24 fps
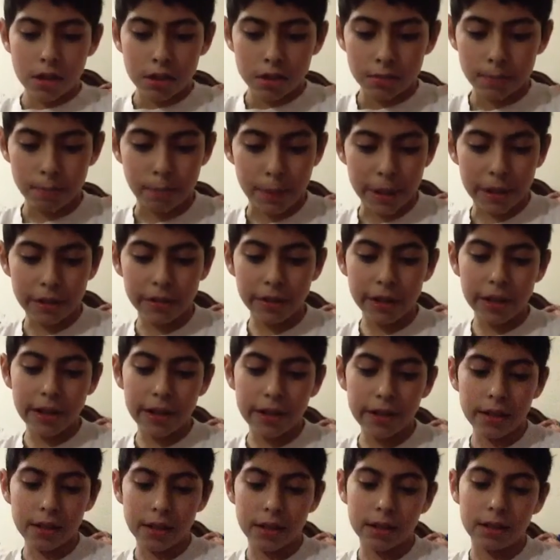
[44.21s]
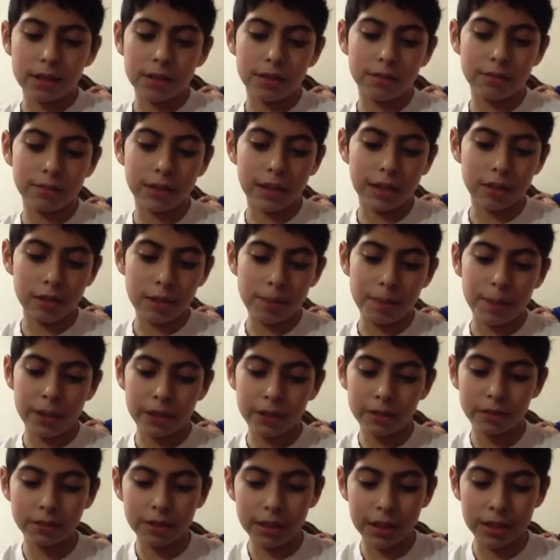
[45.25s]
Barry,
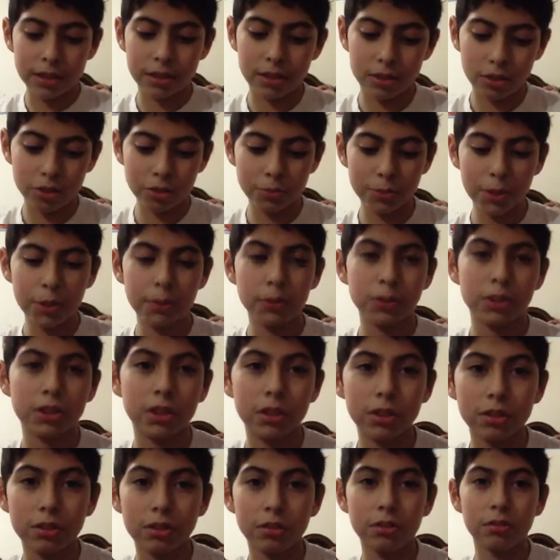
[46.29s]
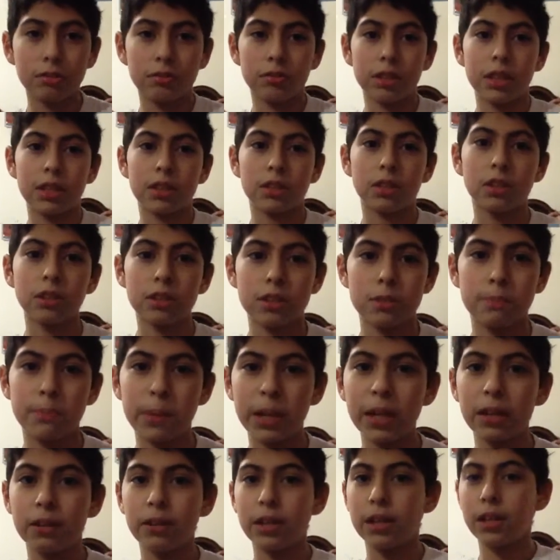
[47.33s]
apparently Zoom almost hurts
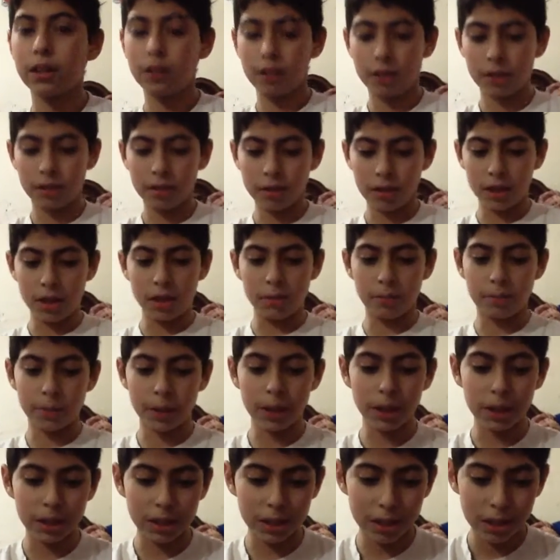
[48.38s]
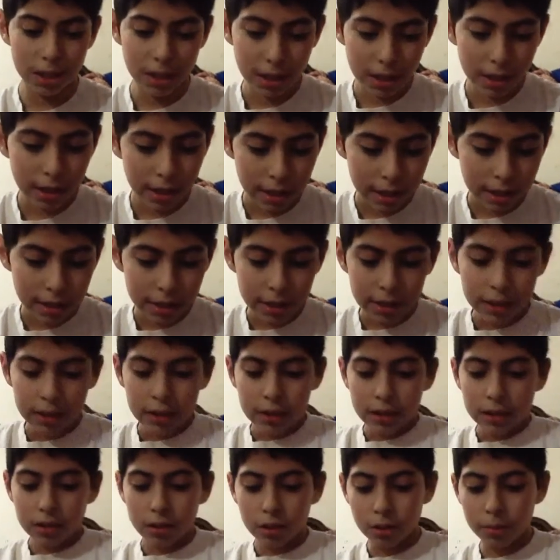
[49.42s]
Barry, but
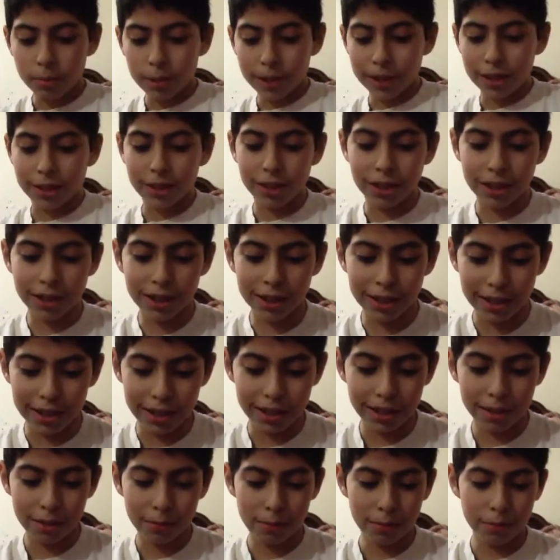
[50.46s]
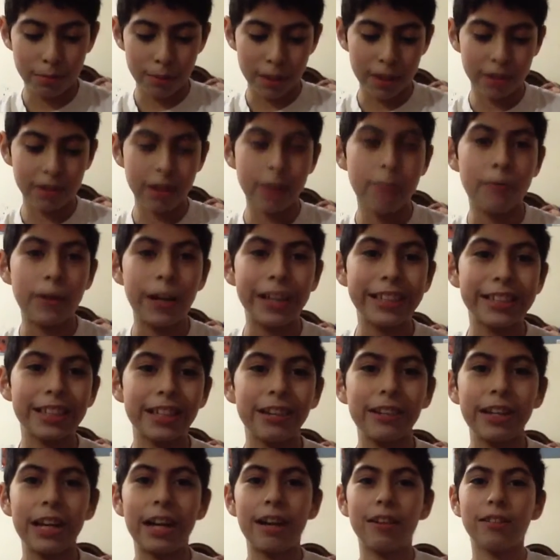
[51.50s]
oh my god. Barry finds
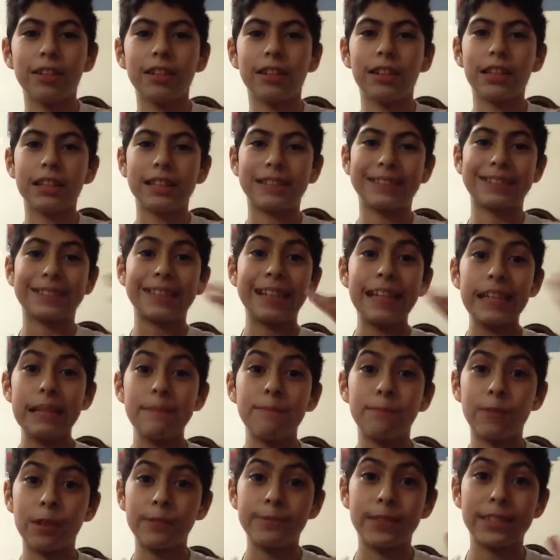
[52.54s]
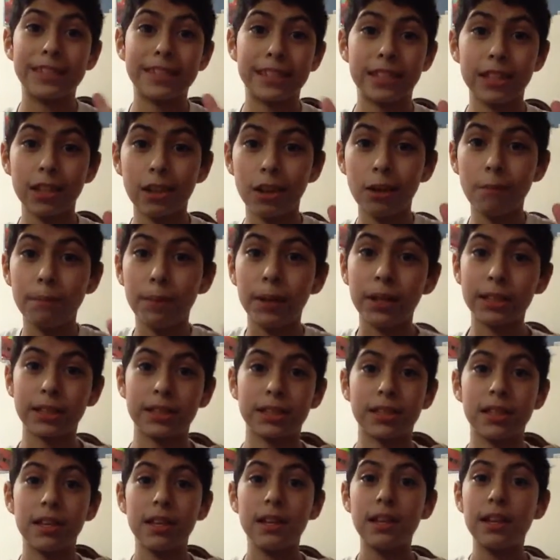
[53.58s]
out how to escape from the cell,
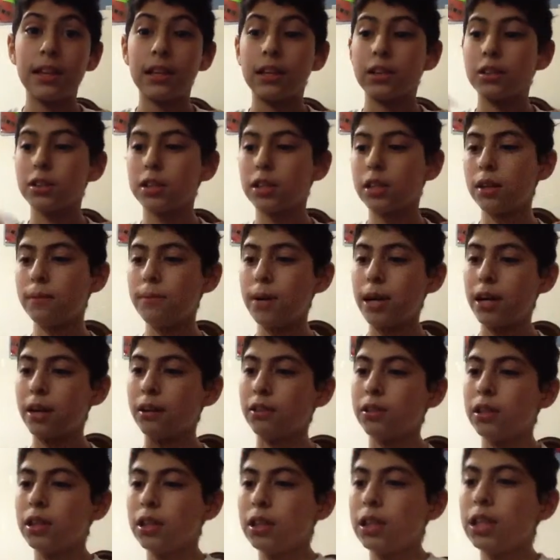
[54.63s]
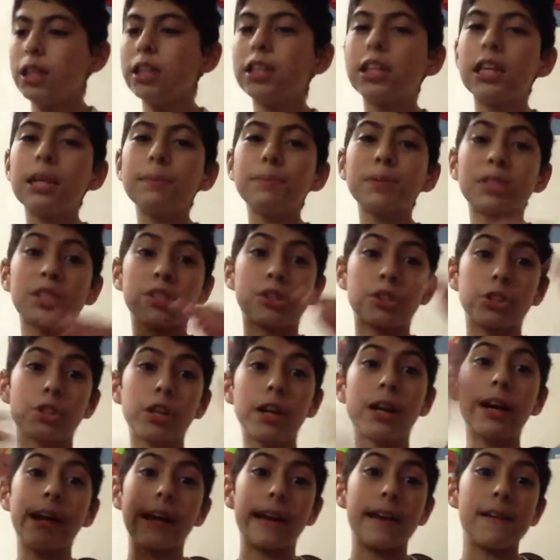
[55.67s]
but somehow he keeps
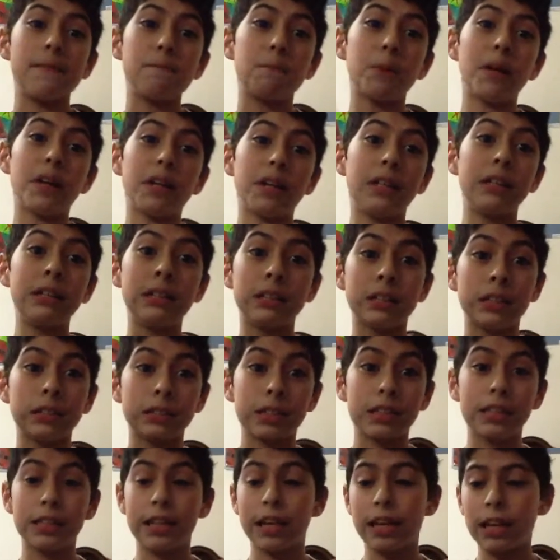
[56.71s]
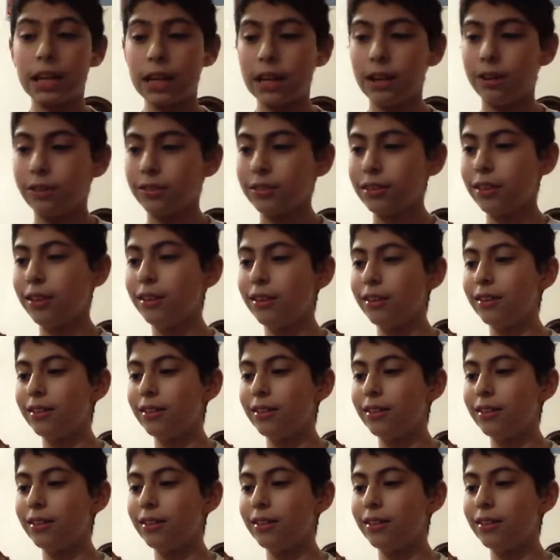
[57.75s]
trying, but he doesn't get out.